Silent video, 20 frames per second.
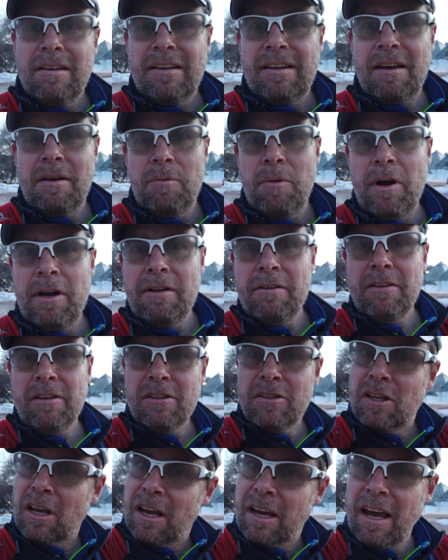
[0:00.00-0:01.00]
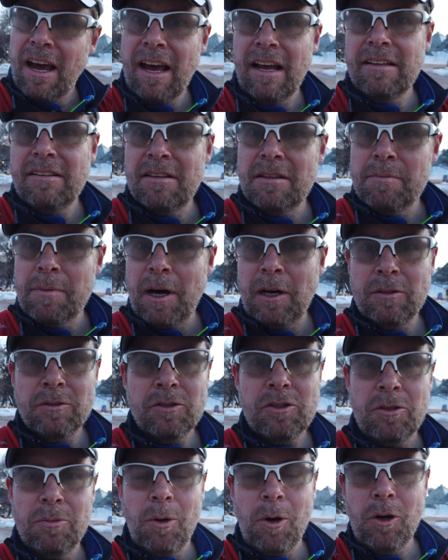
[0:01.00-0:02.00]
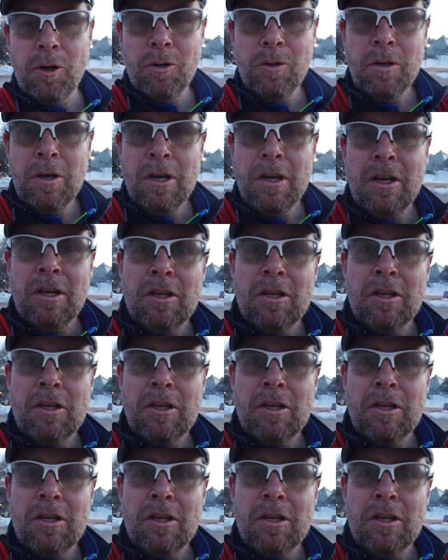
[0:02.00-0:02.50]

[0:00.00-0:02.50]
get ready to head to the mountains tomorrow.